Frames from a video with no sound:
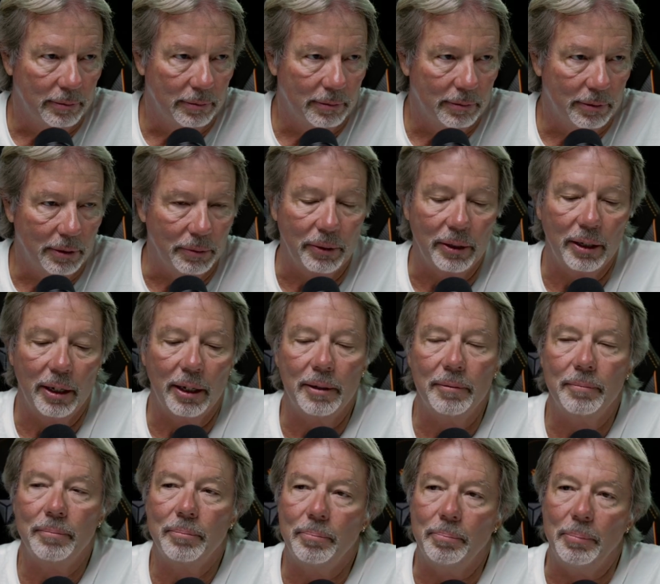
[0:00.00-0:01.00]
Okay,
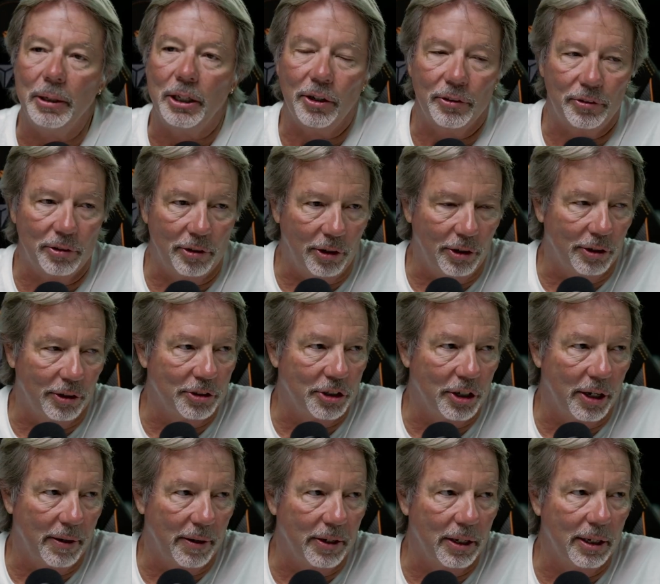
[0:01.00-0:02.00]
because of the
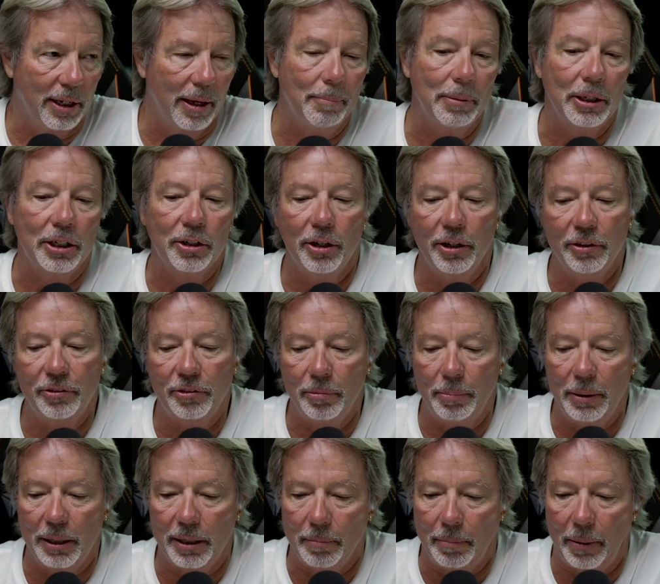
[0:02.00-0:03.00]
longevity and because to
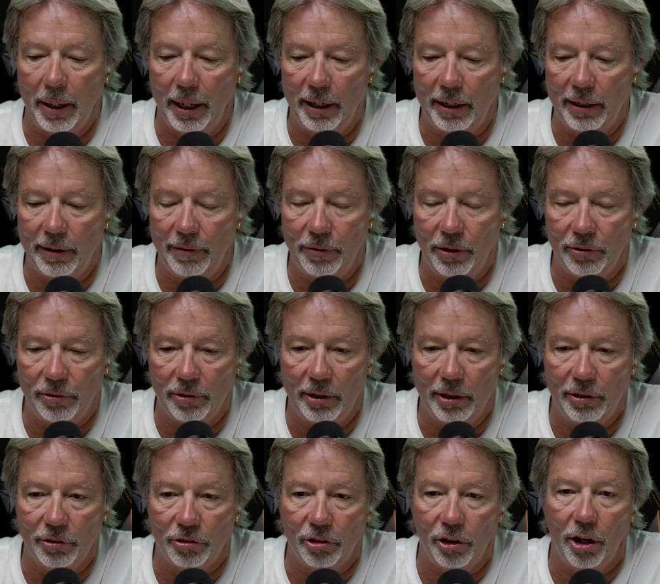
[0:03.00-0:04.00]
be competitive as an
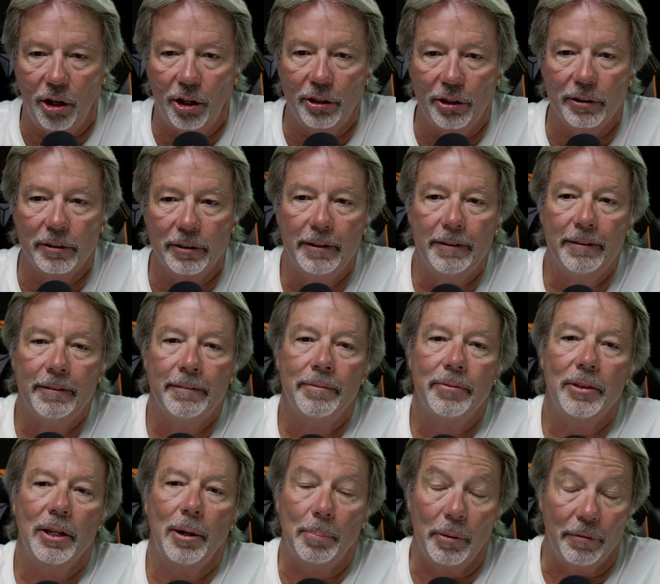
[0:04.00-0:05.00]
installer,
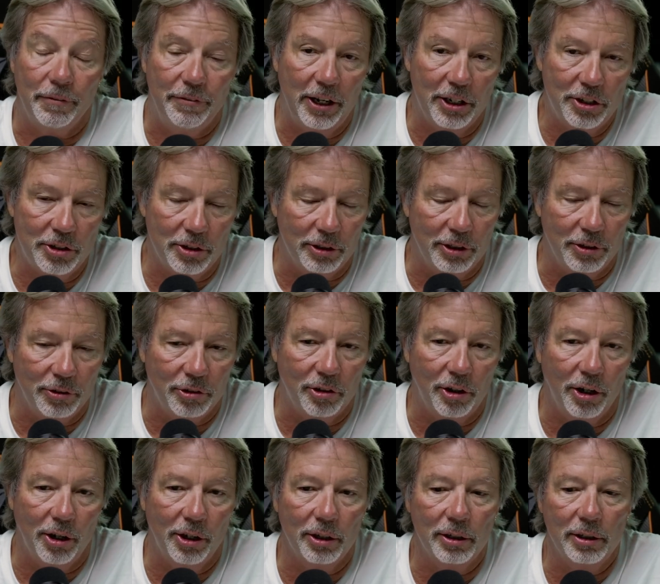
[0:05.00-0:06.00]
a professional
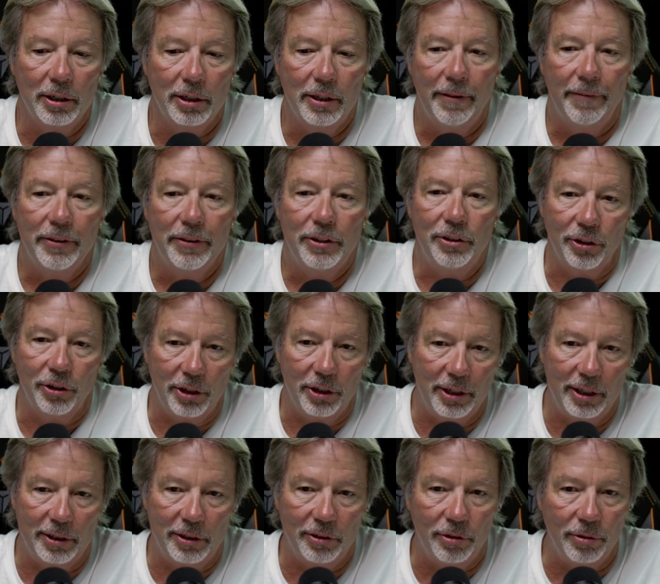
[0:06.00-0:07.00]
installer, you're going to
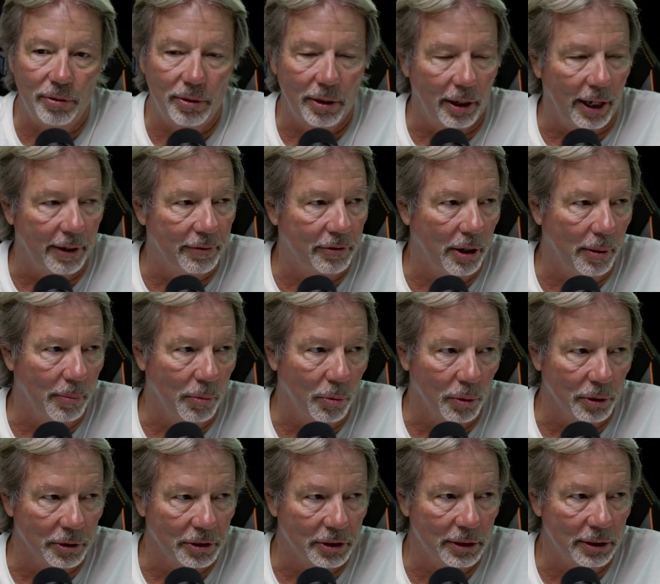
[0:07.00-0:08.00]
need to do the lifetime
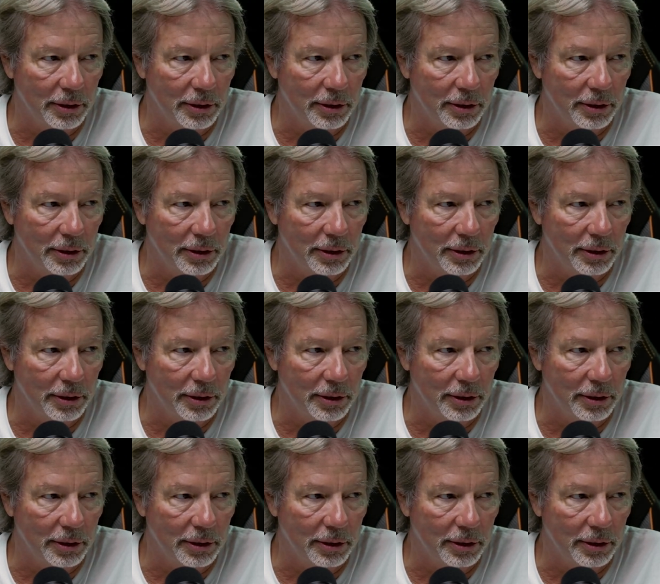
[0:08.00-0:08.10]
warranty.